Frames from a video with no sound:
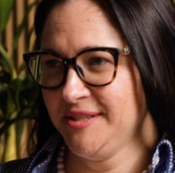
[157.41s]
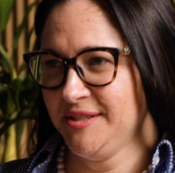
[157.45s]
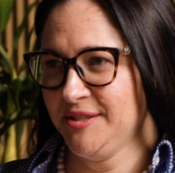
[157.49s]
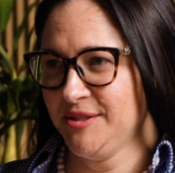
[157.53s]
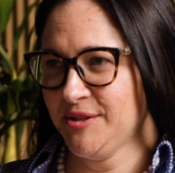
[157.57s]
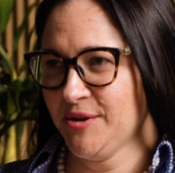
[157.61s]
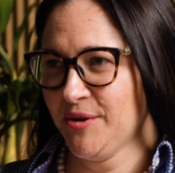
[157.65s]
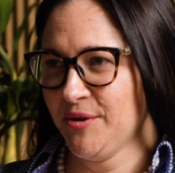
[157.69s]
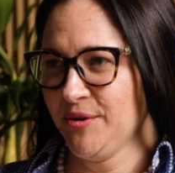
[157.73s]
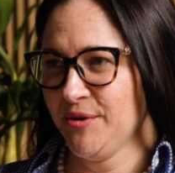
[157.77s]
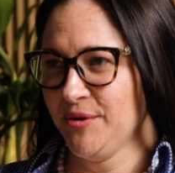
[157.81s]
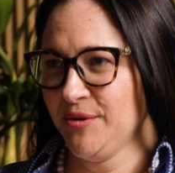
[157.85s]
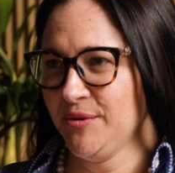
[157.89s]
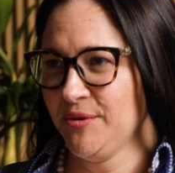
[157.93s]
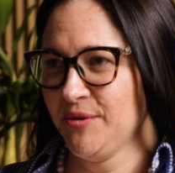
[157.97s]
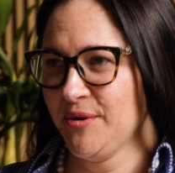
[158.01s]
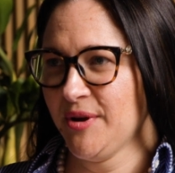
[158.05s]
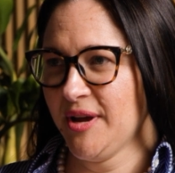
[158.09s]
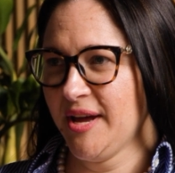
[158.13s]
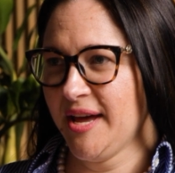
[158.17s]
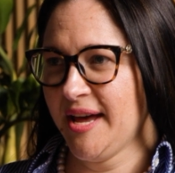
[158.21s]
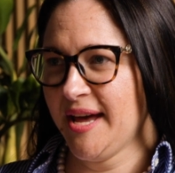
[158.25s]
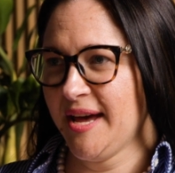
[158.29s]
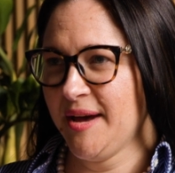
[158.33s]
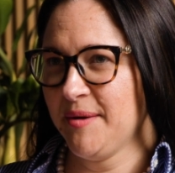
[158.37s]
So
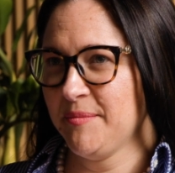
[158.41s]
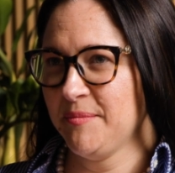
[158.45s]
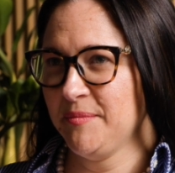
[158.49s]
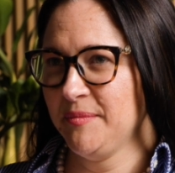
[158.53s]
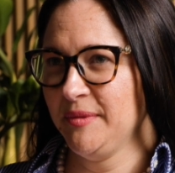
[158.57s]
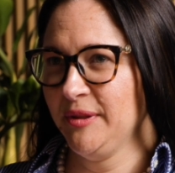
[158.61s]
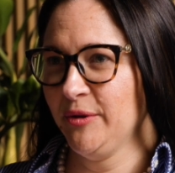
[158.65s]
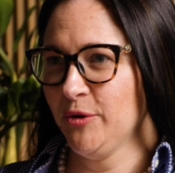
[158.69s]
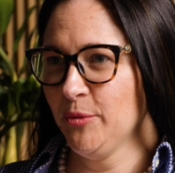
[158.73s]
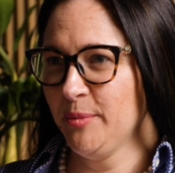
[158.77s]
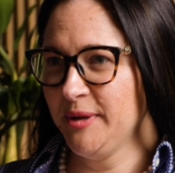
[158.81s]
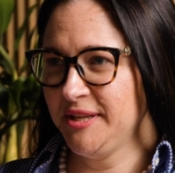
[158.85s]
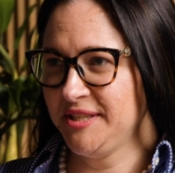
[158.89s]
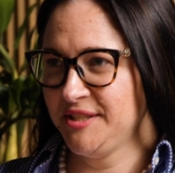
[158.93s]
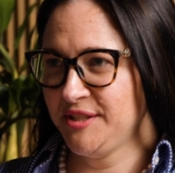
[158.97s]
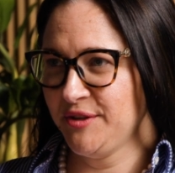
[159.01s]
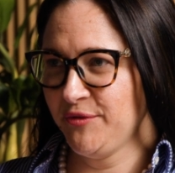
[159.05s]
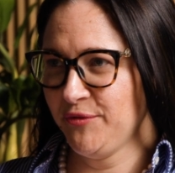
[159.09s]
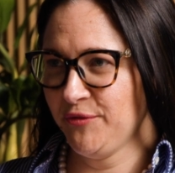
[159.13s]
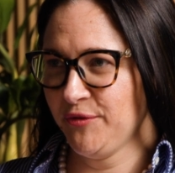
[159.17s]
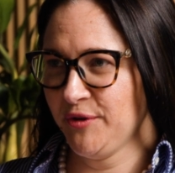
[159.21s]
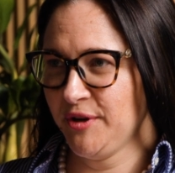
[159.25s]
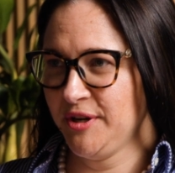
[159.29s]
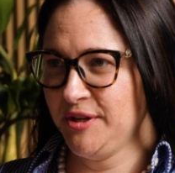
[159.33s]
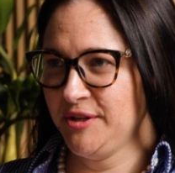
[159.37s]
a little bit
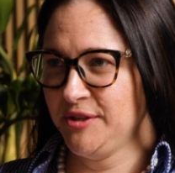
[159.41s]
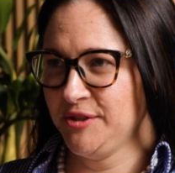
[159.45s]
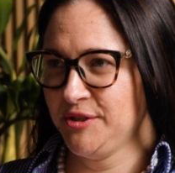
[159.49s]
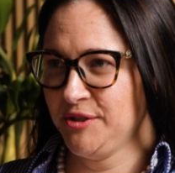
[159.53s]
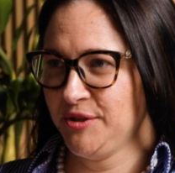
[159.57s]
different